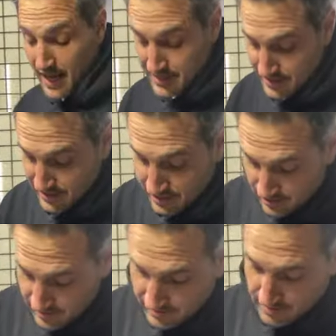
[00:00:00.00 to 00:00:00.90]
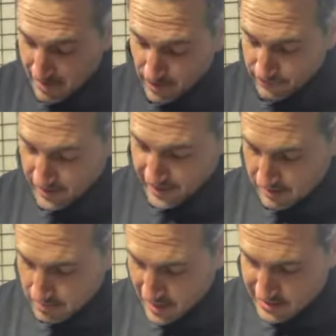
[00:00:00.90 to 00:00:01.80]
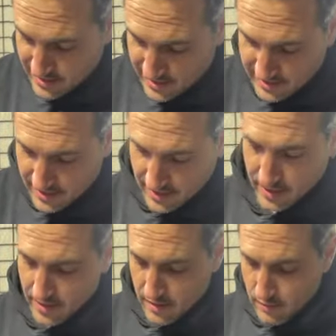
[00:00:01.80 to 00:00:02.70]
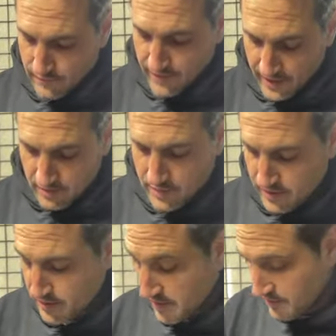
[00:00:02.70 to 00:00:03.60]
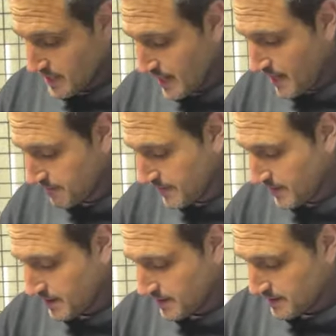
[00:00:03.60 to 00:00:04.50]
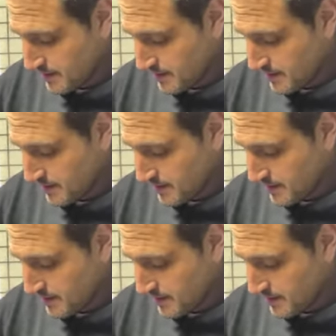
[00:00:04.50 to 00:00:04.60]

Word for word: ask, you know, the, the metal flaking process. We figured we'd do another live here.